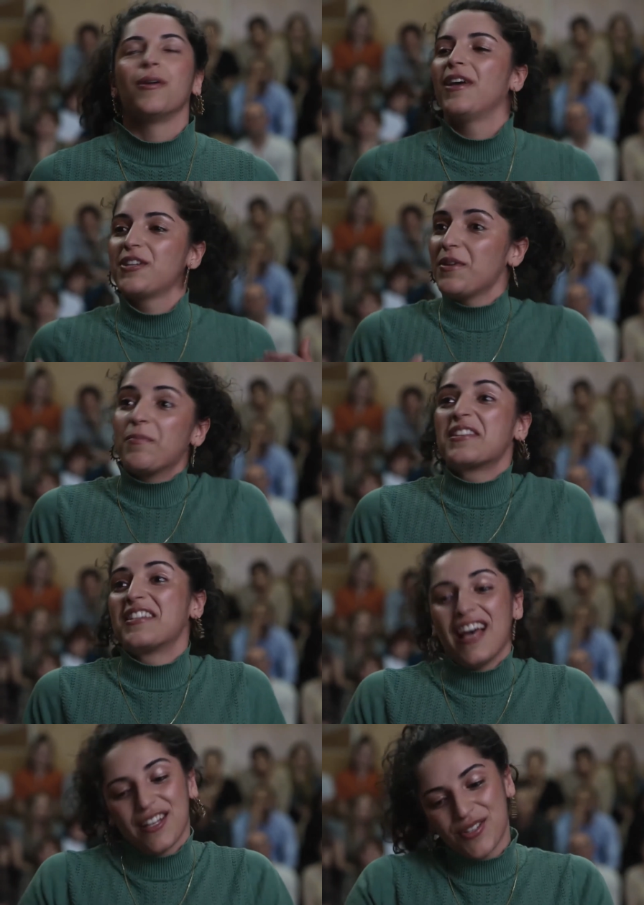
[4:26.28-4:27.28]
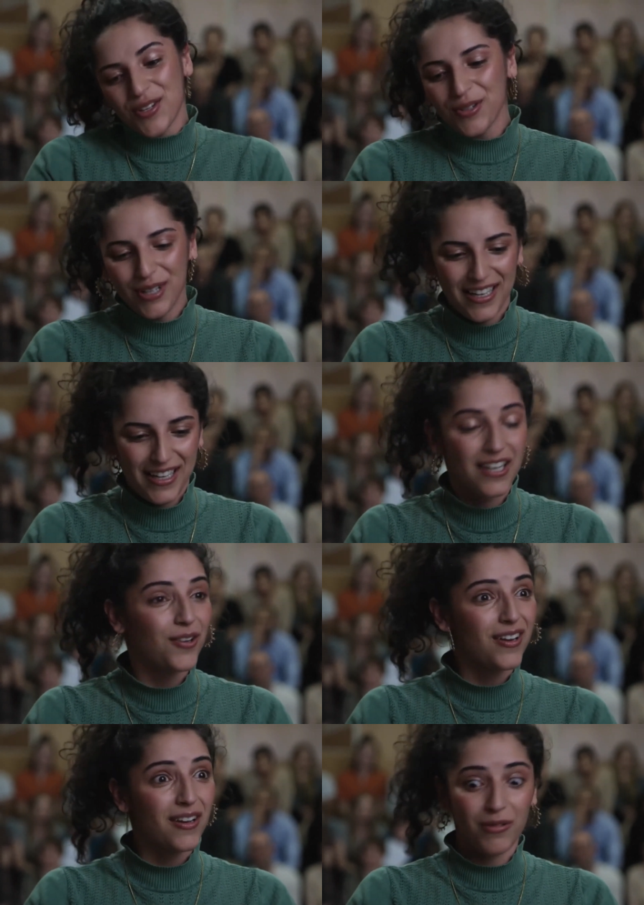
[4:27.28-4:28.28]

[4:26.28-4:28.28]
makes me a bit sad too, in a way,